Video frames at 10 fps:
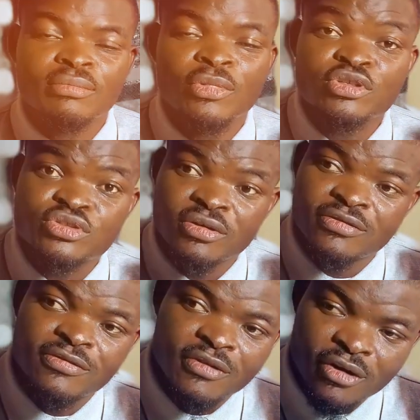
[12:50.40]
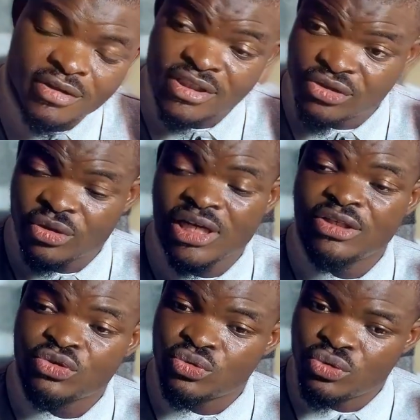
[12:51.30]
most of us installers
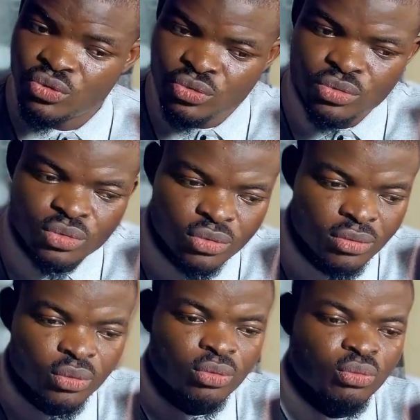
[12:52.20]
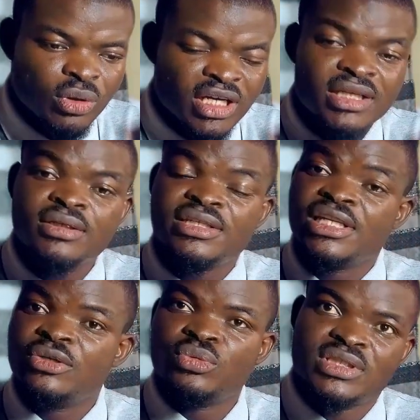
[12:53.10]
used to do when
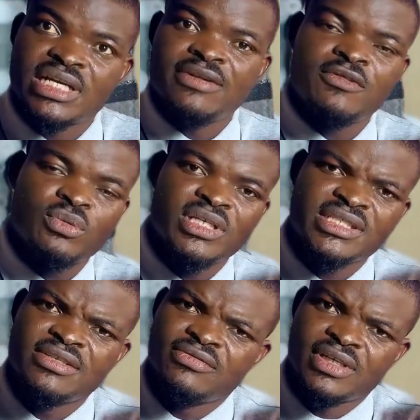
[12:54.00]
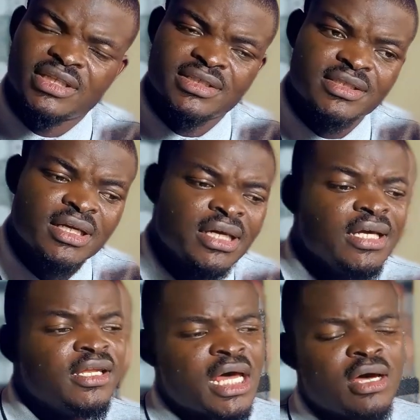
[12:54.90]
dealing with high frequency inverters.
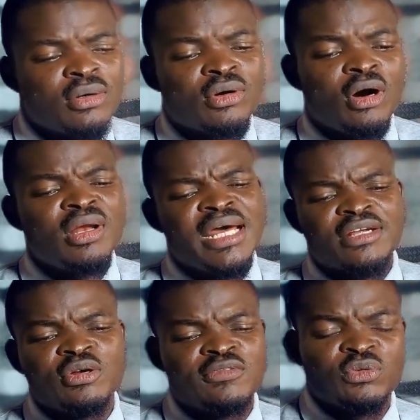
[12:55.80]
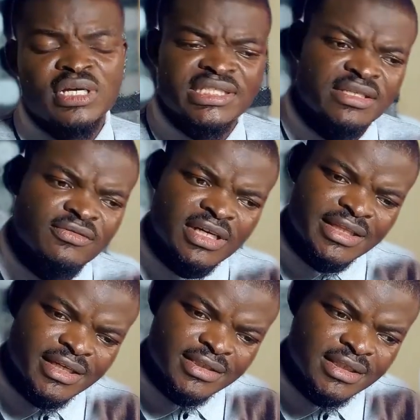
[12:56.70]
Now, unlike low frequency
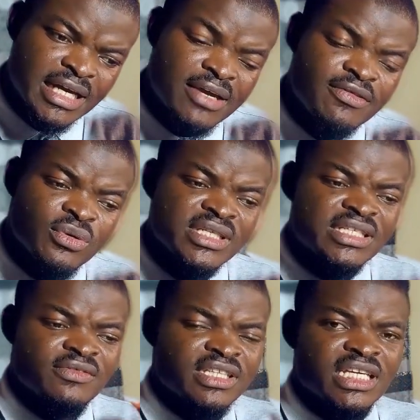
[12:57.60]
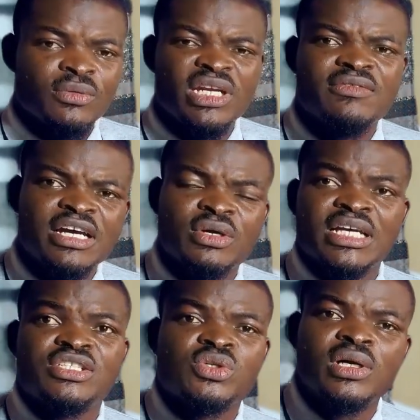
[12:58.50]
inverters, high frequency inverter, whenever you are
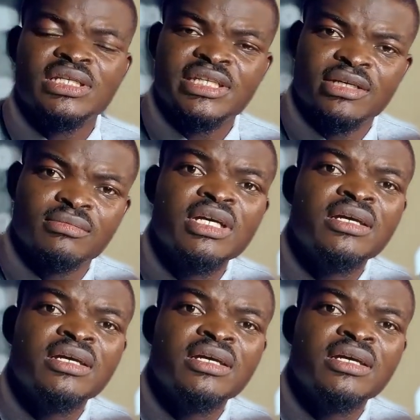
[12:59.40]
installing them,